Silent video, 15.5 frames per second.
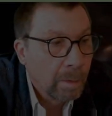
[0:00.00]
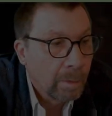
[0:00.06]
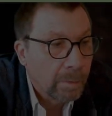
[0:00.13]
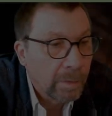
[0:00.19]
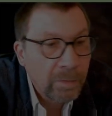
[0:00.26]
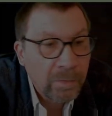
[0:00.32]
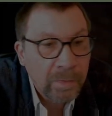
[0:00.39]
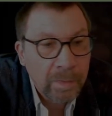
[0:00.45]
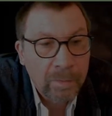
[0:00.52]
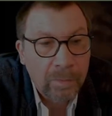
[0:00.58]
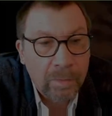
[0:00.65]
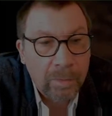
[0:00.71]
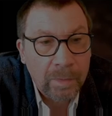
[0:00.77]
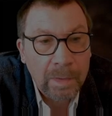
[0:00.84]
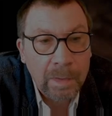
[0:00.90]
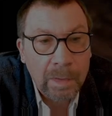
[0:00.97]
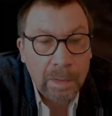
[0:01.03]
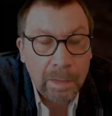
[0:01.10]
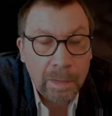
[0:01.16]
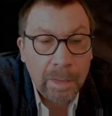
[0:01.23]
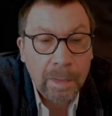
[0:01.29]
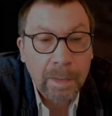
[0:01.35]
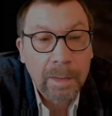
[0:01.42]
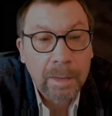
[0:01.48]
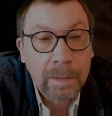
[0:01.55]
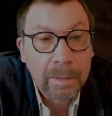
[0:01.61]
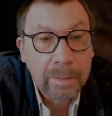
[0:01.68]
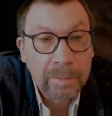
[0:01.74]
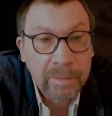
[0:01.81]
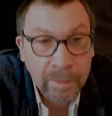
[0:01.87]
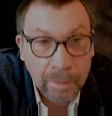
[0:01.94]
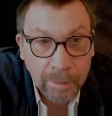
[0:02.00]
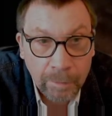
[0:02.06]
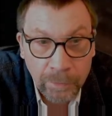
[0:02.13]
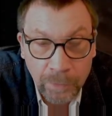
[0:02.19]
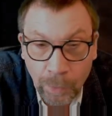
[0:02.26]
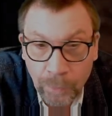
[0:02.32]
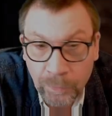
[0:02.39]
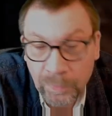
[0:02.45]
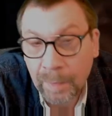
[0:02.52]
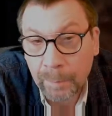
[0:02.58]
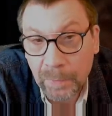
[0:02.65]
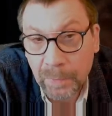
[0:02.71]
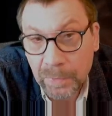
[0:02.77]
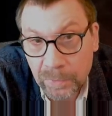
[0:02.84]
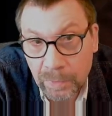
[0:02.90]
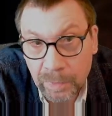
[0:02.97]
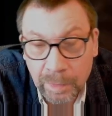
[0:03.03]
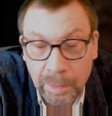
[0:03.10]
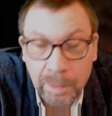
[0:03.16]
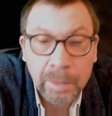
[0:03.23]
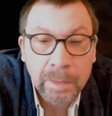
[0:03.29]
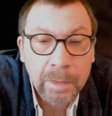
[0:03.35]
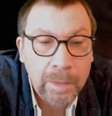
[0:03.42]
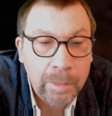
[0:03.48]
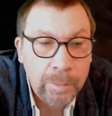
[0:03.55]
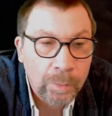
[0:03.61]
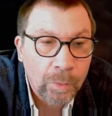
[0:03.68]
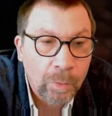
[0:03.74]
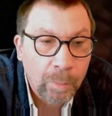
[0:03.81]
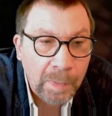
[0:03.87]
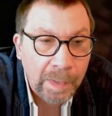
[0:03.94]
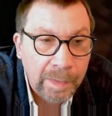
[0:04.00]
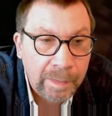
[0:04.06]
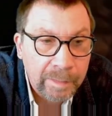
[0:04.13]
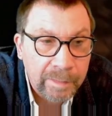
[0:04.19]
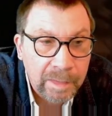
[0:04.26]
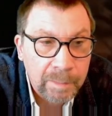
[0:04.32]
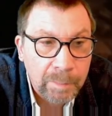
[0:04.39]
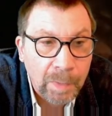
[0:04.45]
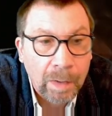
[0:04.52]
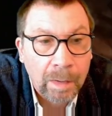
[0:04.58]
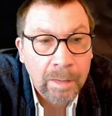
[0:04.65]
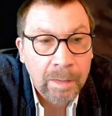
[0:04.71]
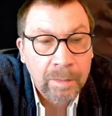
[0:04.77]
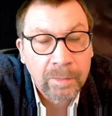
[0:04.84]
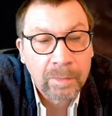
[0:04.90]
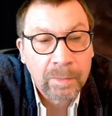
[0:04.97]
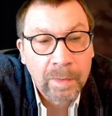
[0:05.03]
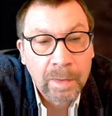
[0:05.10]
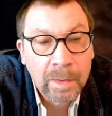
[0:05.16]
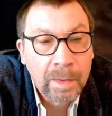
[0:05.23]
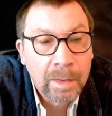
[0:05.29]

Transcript: This is the stove temperature controlled by the D box,